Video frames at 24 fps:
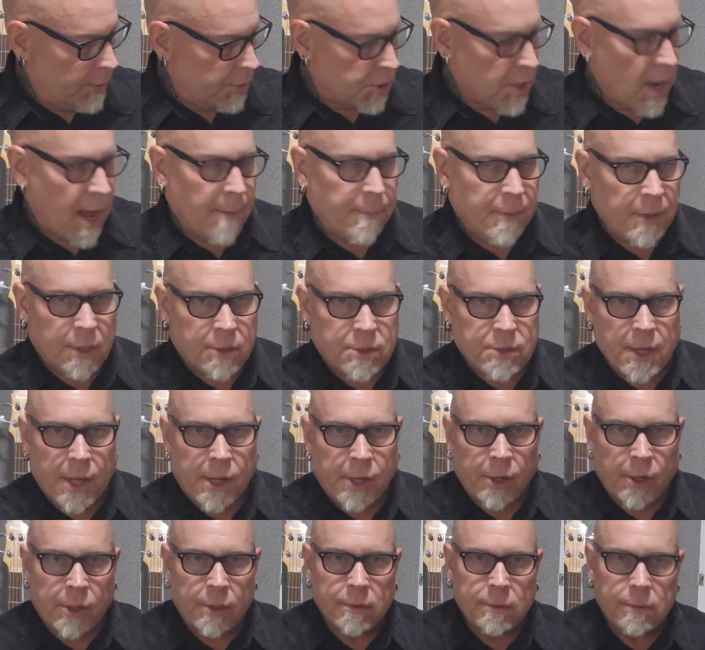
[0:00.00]
shopping
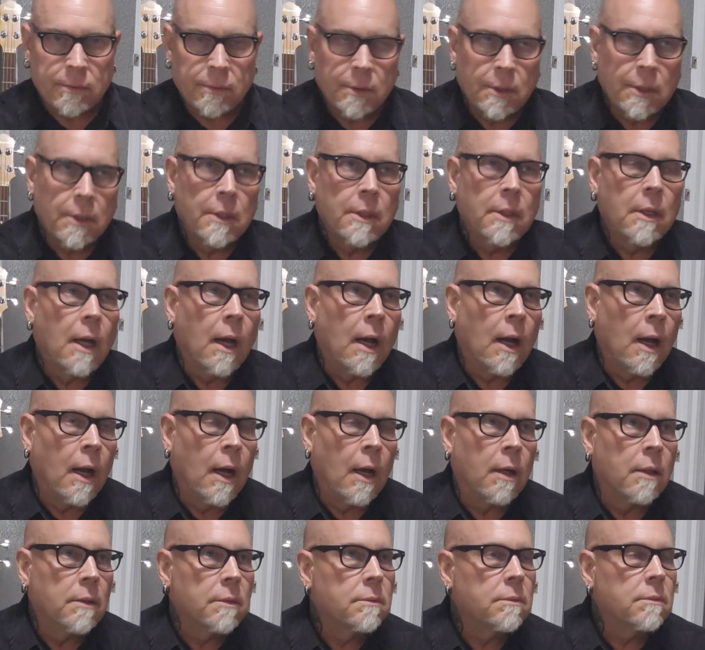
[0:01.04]
center.
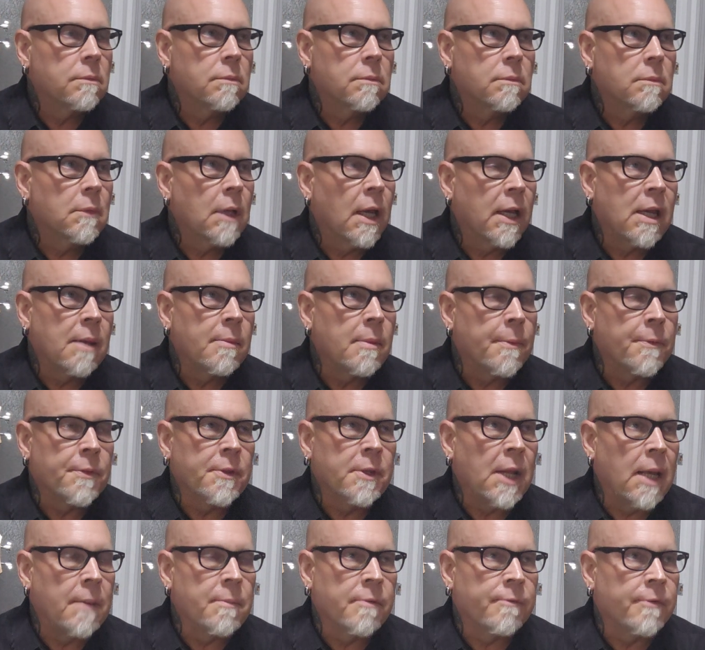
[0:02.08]
I can't
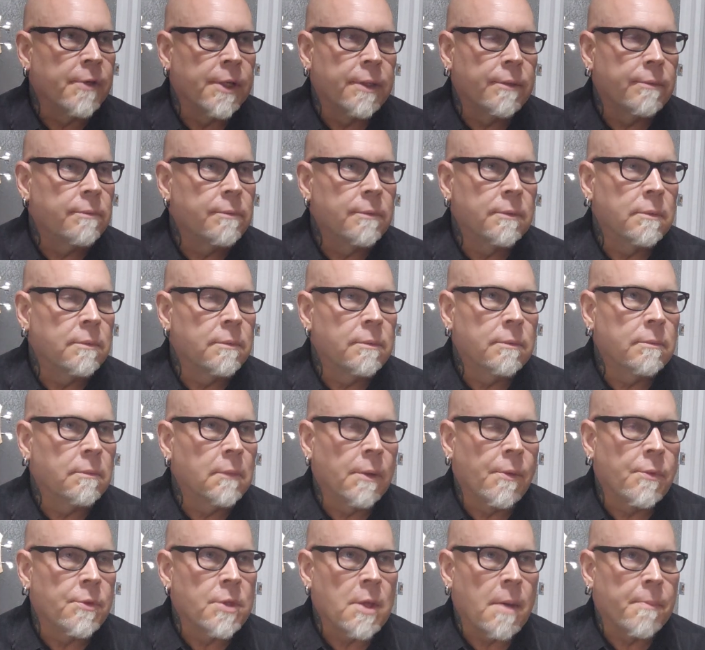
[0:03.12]
remember the name of it.
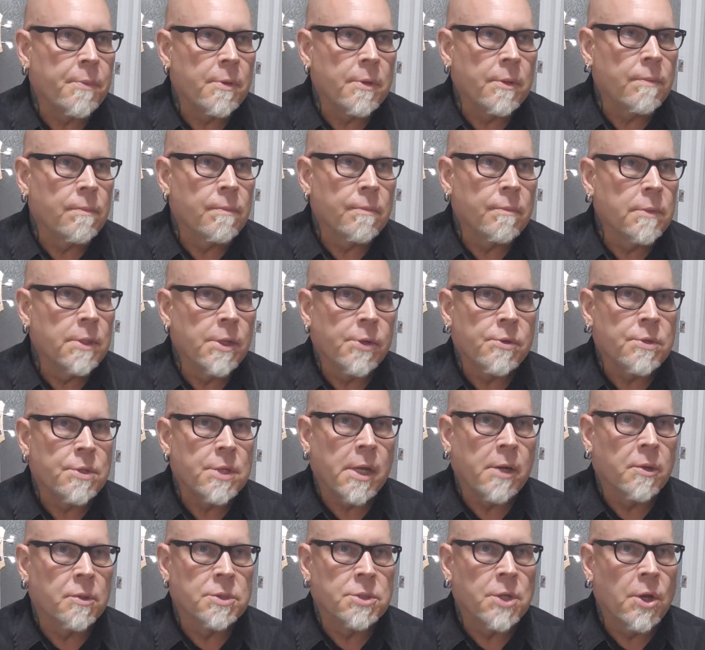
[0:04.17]
It was up near
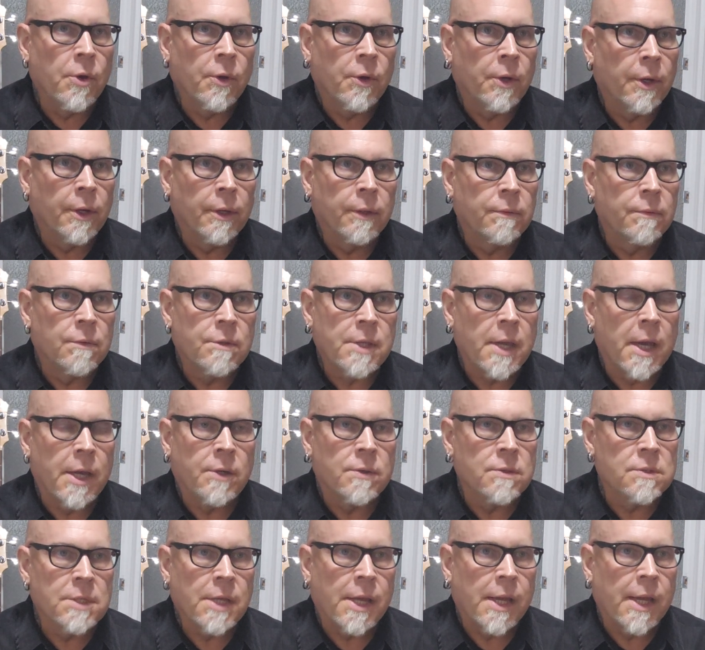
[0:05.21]
Saratoga and
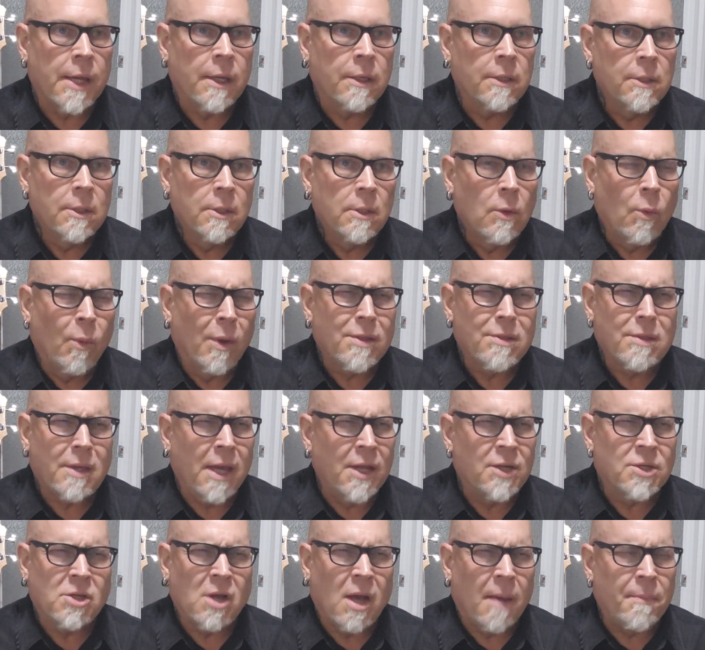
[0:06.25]
San Jose.
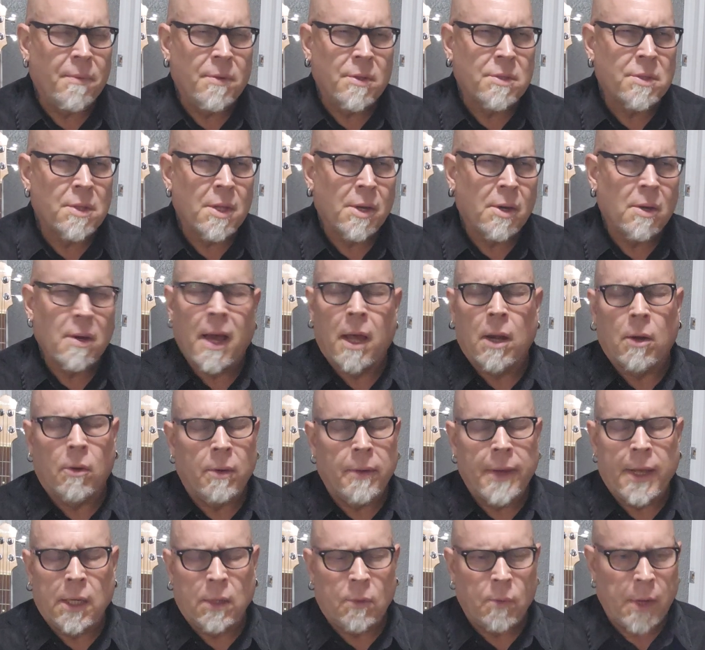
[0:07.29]
Westgate Shopping Center? I
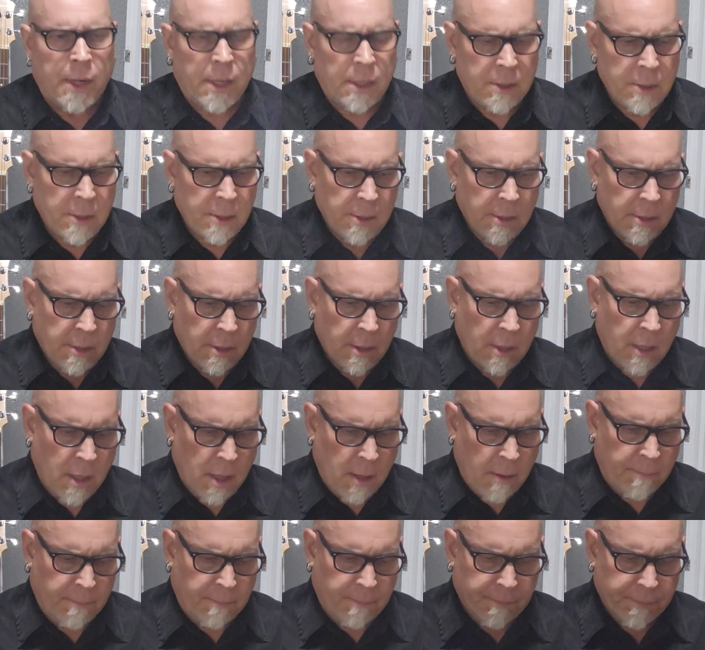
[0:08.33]
don't know, anyway.
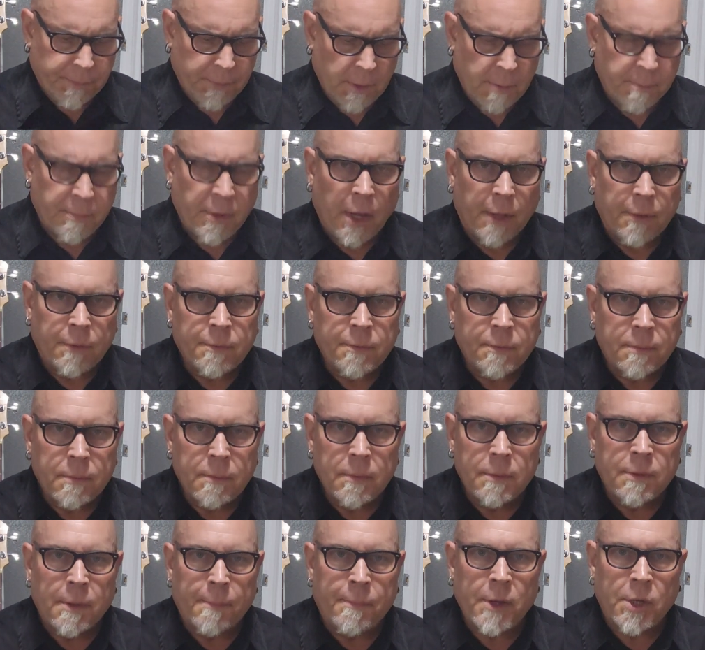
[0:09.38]
But
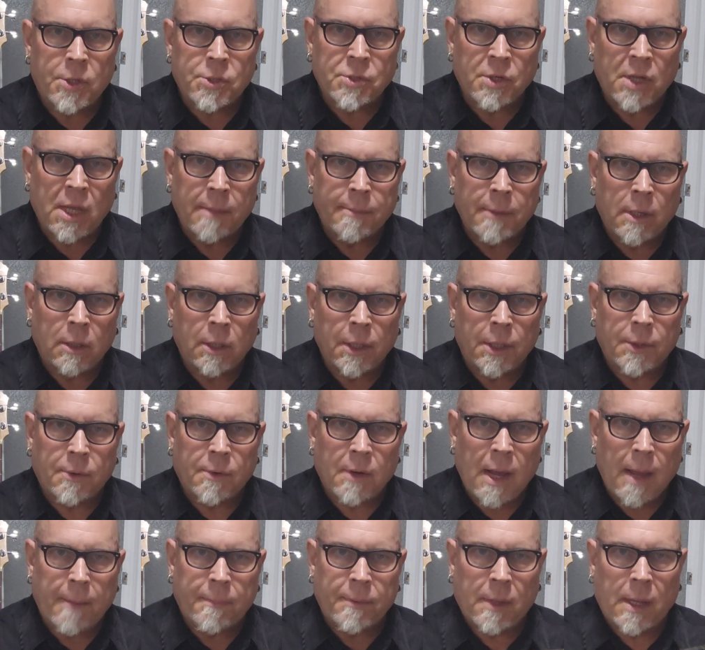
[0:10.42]
the picture came out like
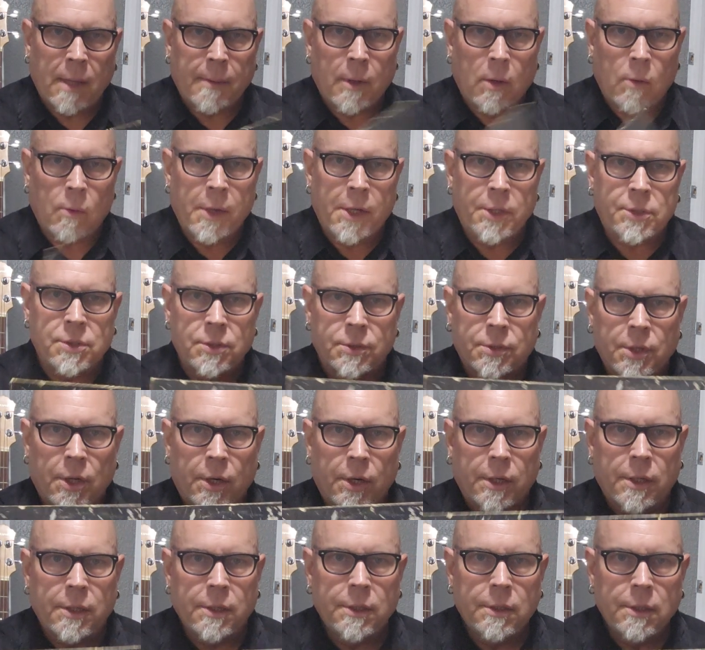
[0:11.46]
crap. It came out way too
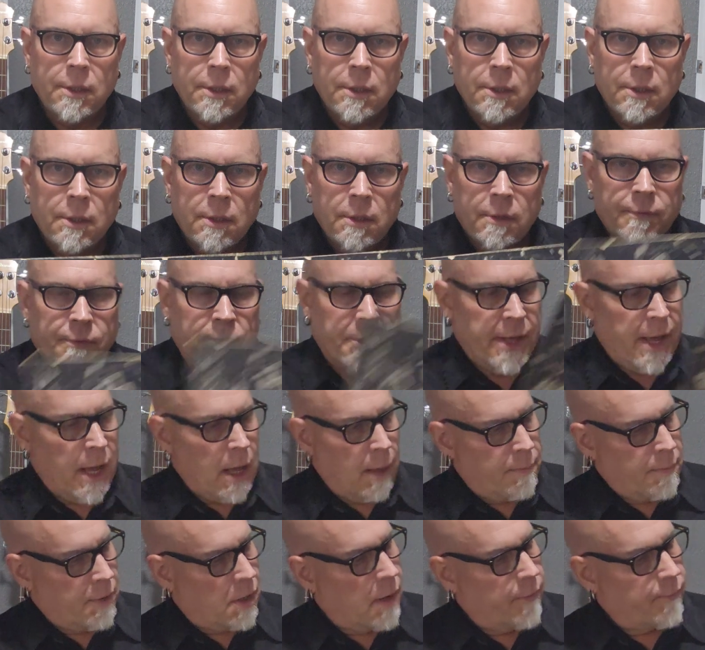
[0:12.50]
dark for the
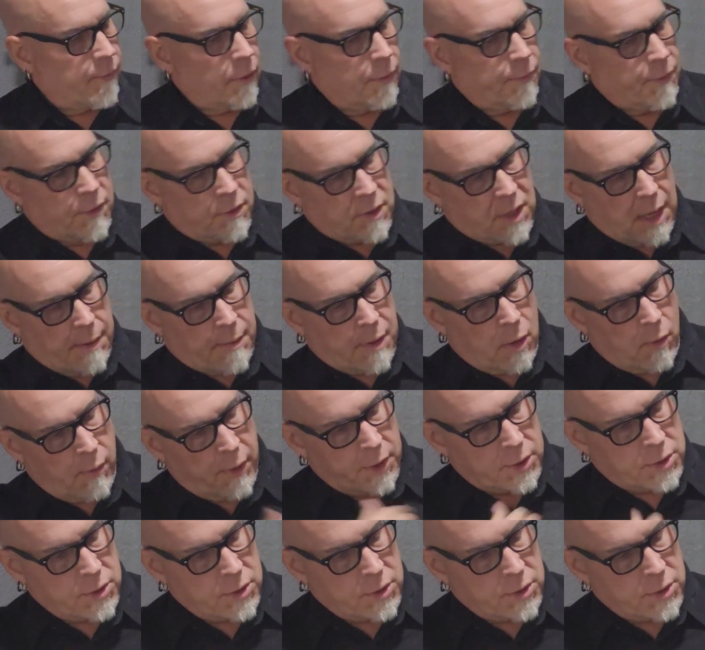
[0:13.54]
album cover. This came out